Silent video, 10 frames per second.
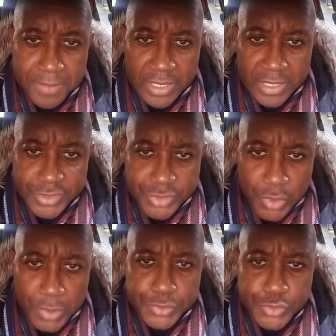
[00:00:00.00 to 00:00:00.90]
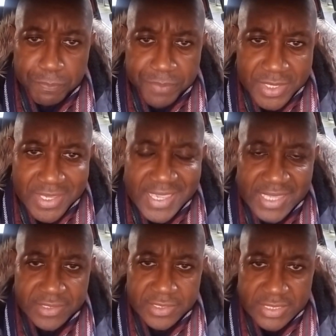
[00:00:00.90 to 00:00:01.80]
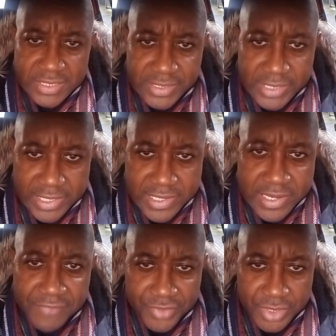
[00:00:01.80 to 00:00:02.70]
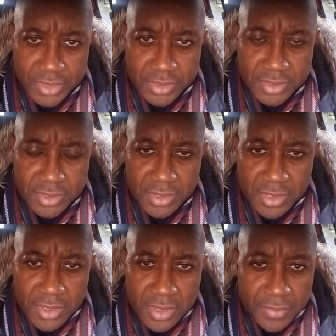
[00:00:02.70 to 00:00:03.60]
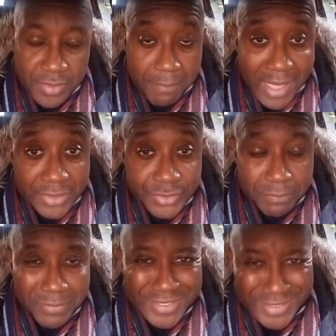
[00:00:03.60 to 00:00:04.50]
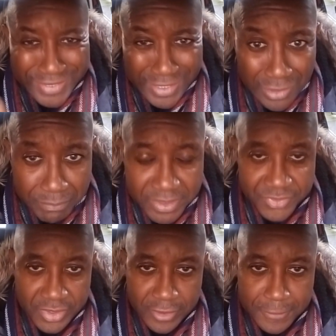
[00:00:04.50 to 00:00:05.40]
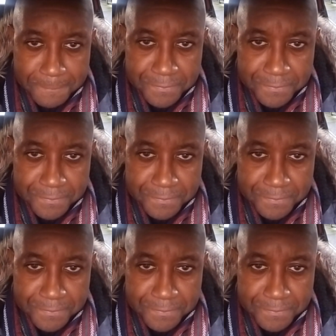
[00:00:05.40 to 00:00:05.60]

It is going to be insignificant. The mountain may still be there.